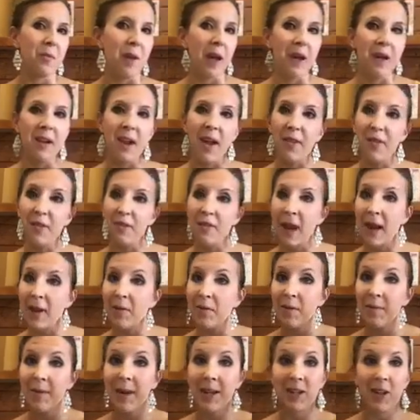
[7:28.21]
Another
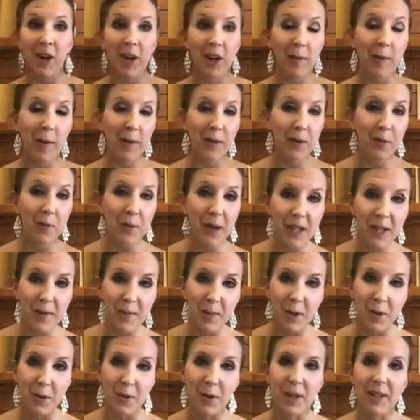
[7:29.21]
night we might talk about the
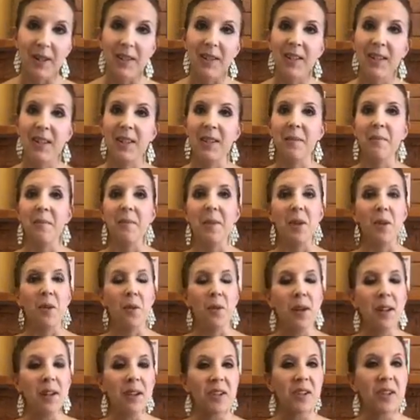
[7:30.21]
respiratory system, but
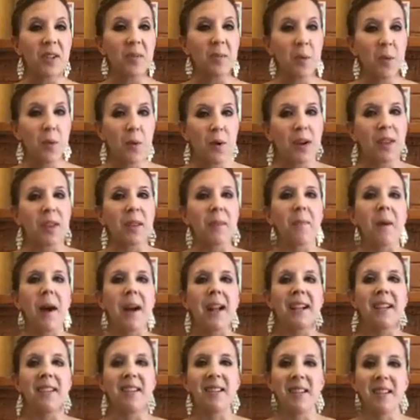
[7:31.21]
oils support the
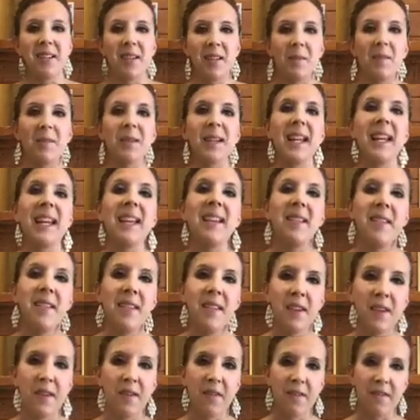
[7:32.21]
body systems
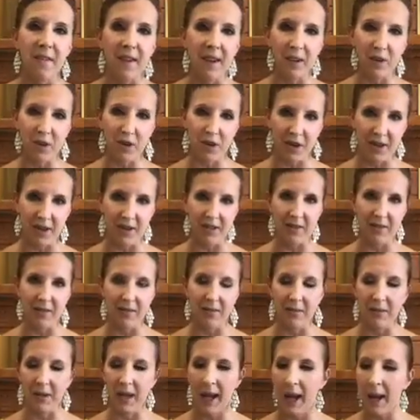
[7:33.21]
in their function,
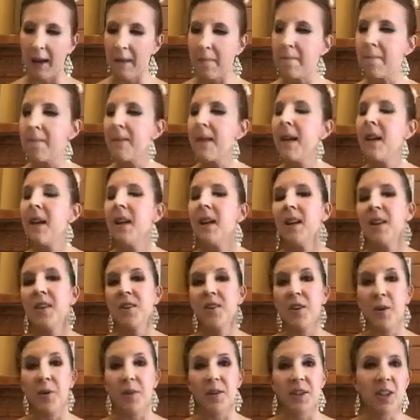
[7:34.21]
okay?
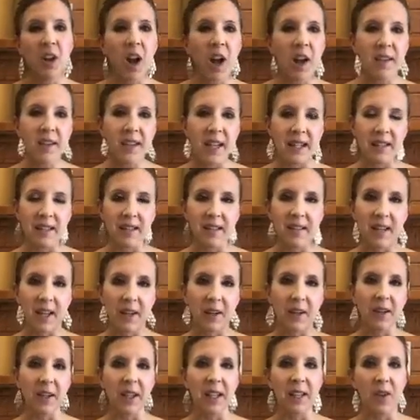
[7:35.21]
So it's not
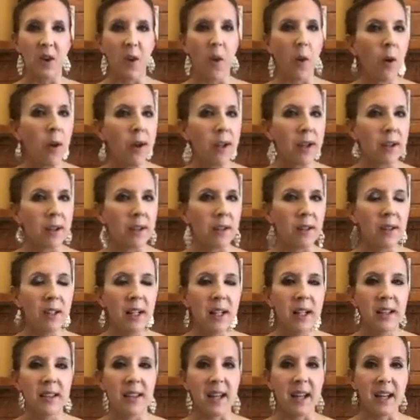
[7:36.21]
necessarily the oil
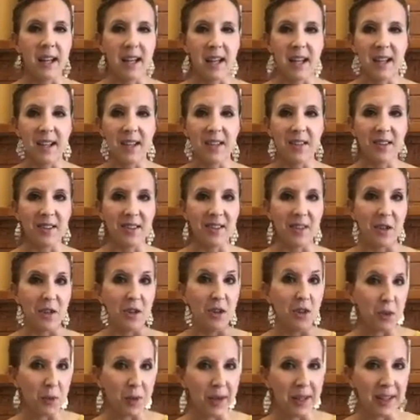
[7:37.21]
that is
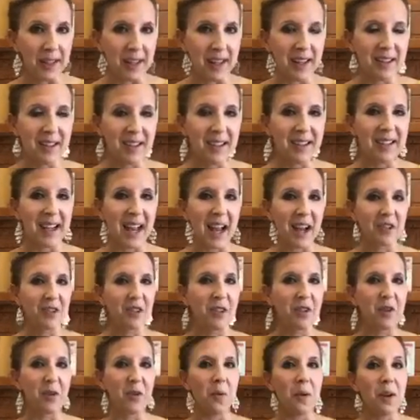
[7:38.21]
doing this, it's
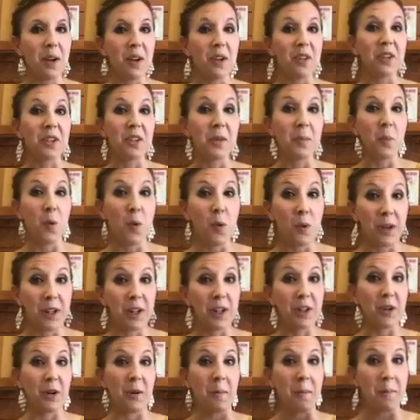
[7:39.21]
actually the oil
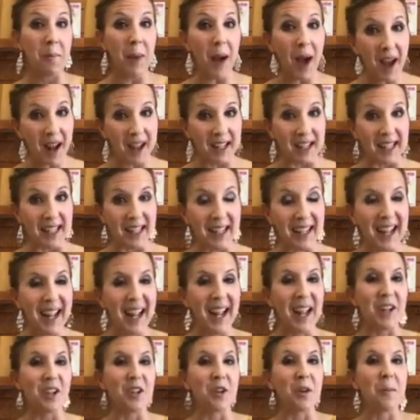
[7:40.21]
supporting your body,
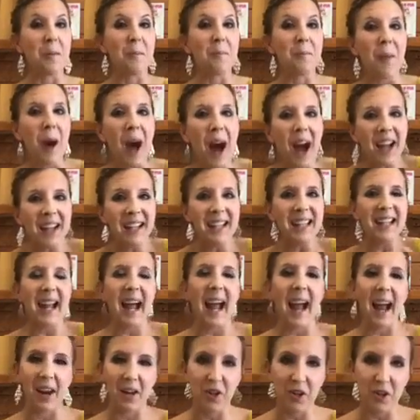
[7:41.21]
and your body
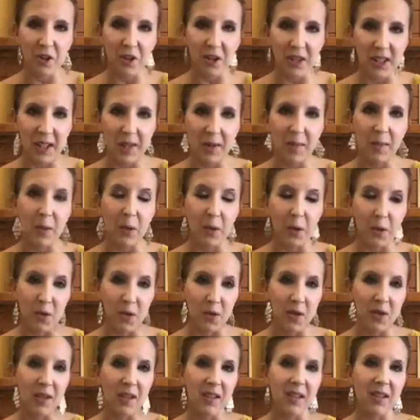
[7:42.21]
actually
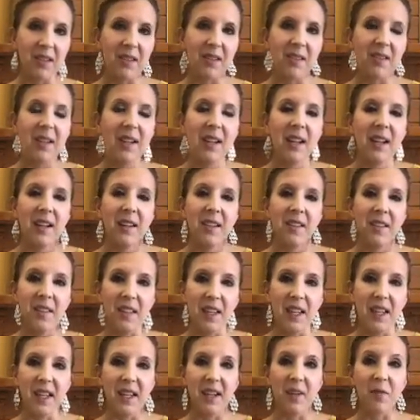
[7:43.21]
produces
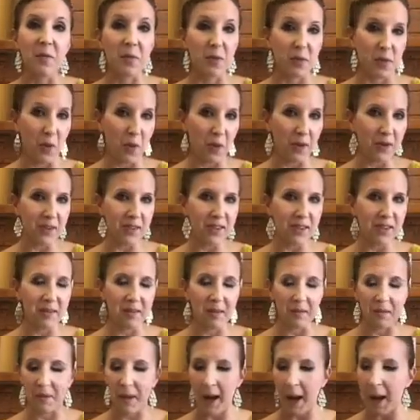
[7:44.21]
the results,
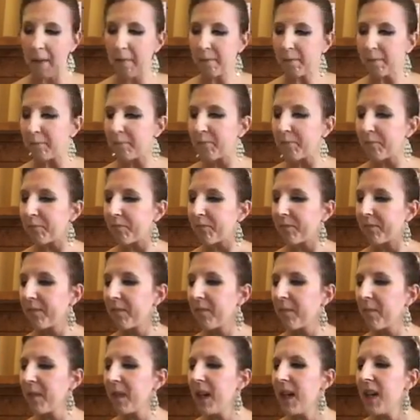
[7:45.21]
okay?
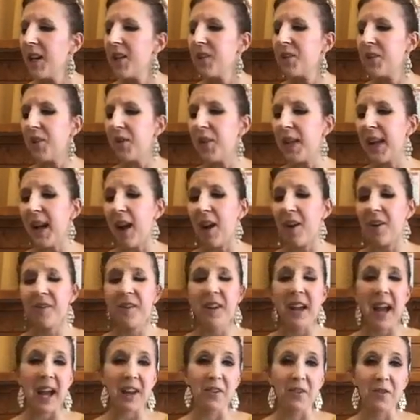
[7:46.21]
So they are
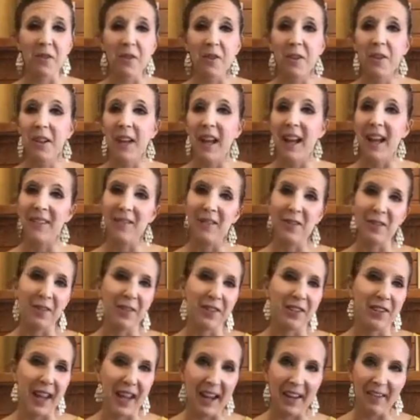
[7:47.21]
natural and they're
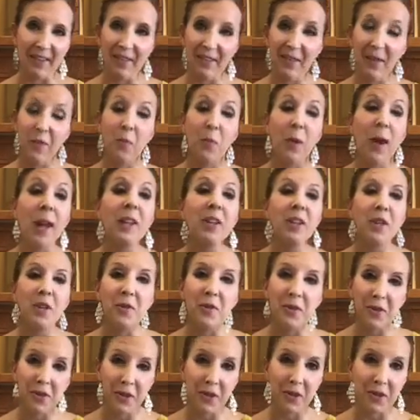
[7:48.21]
safe when
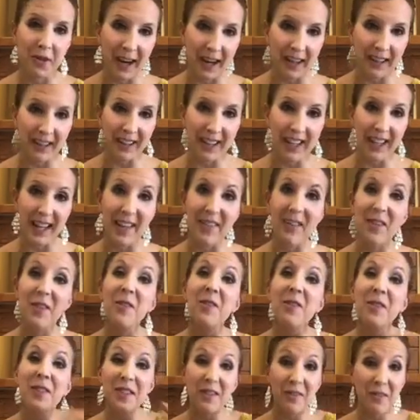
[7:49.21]
used correctly. And
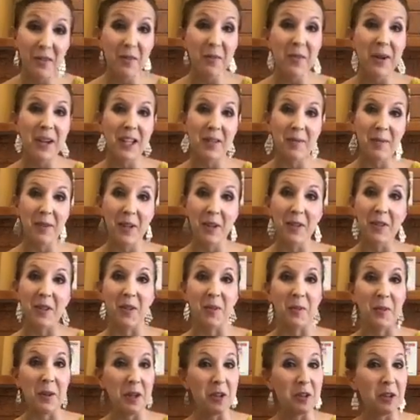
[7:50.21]
there's different ways we use
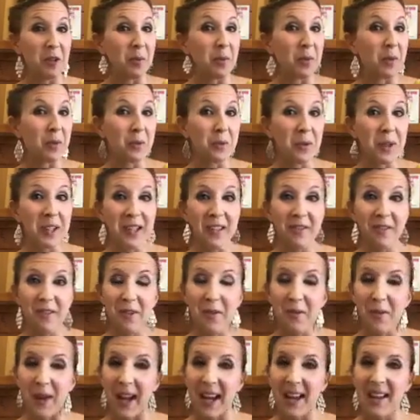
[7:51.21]
them. We use them 3
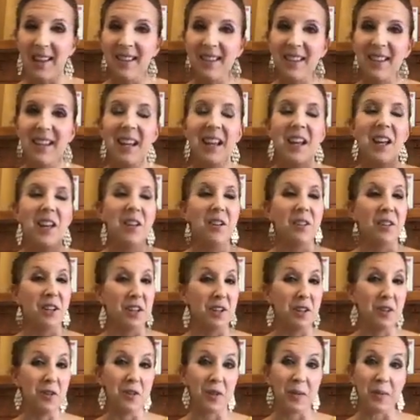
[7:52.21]
different ways. You
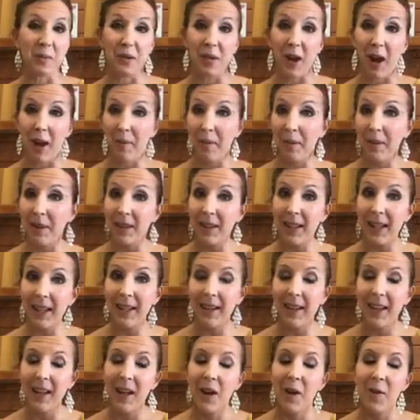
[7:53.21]
can use them
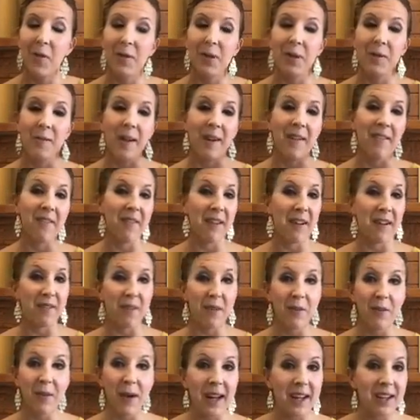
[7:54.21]
topically. One of my
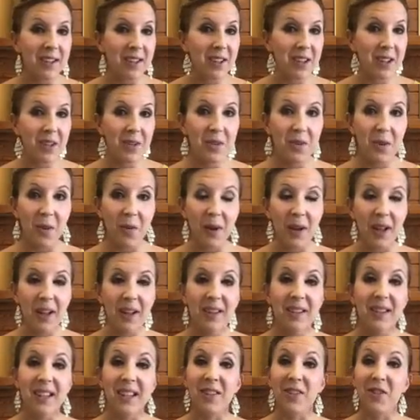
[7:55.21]
favorite ways to use
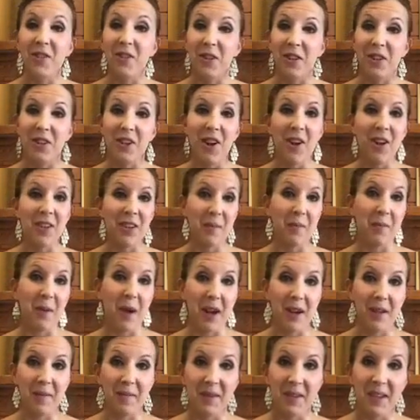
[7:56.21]
oils is just on the
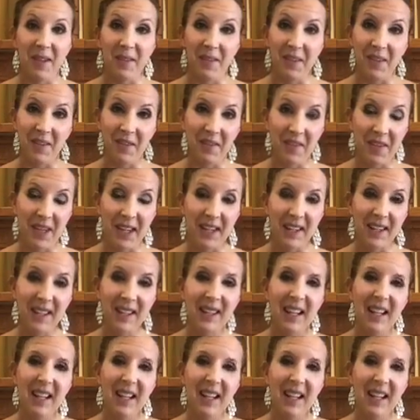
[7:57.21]
bottoms of the feet.